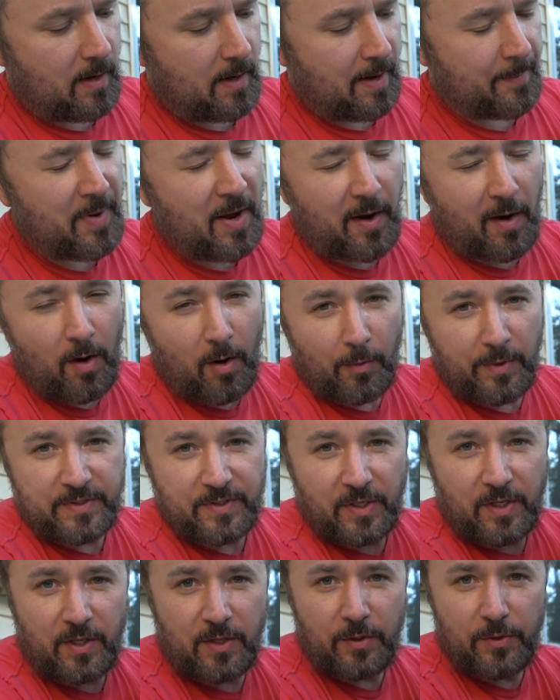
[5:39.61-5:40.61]
I'm not
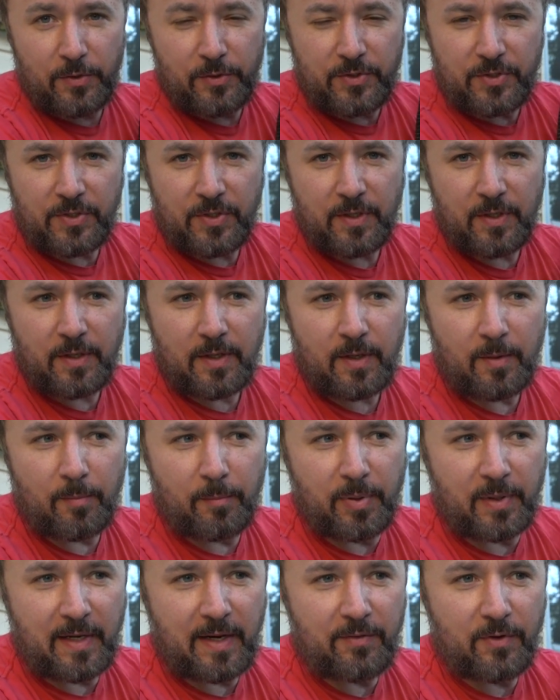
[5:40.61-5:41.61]
always a huge
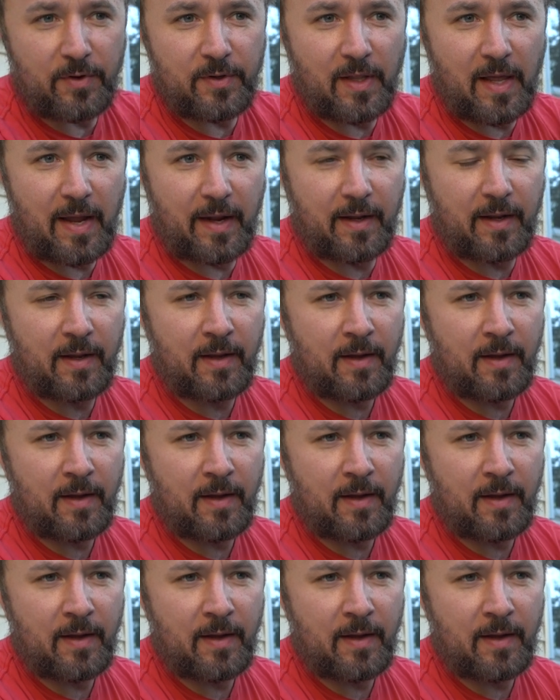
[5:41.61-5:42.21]
believer in, like,